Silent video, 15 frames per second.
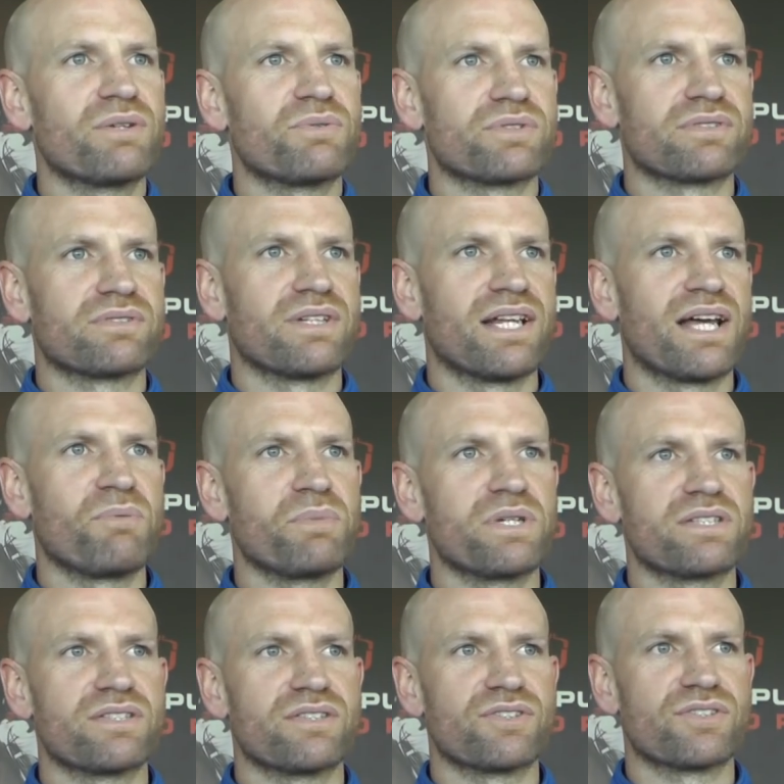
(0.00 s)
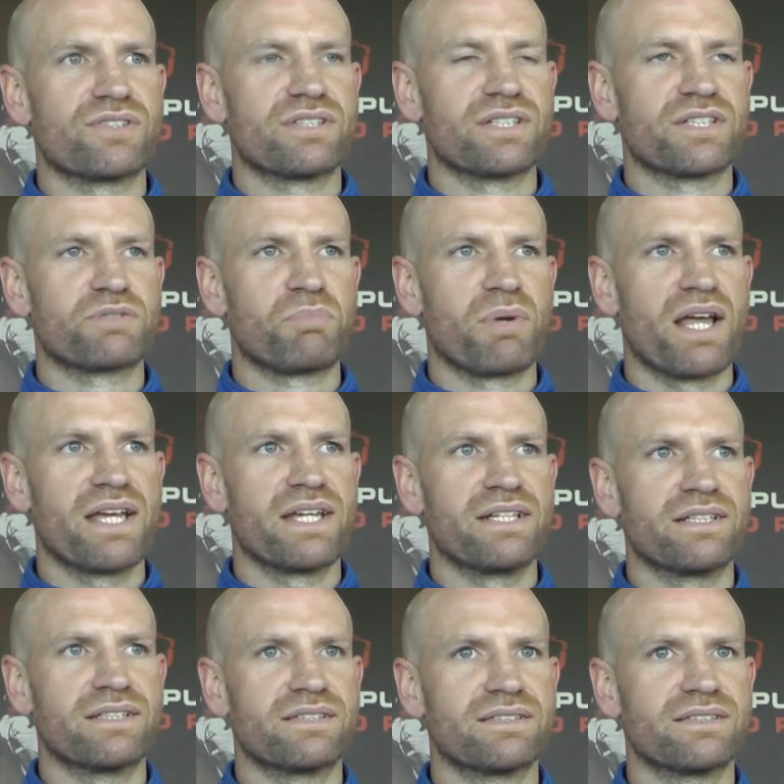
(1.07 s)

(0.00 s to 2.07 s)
It was allowed me to just explain